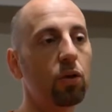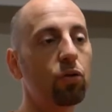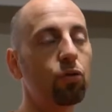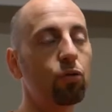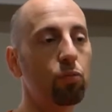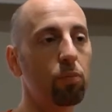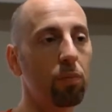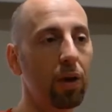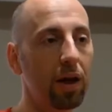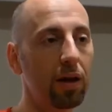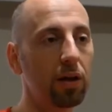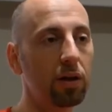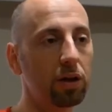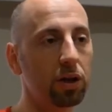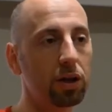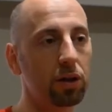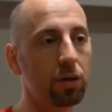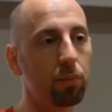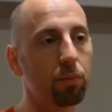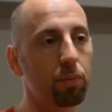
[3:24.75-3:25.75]
to
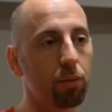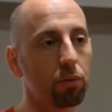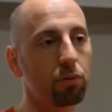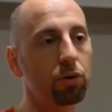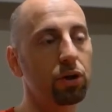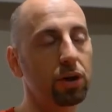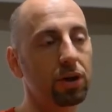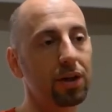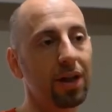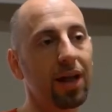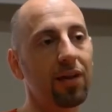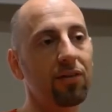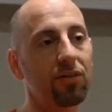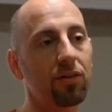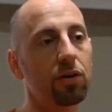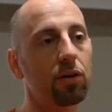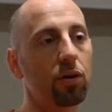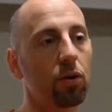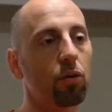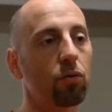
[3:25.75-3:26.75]
manage the project as
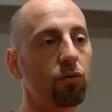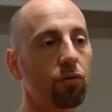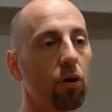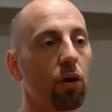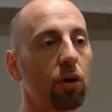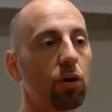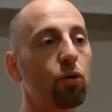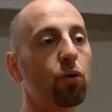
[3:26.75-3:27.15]
it goes on.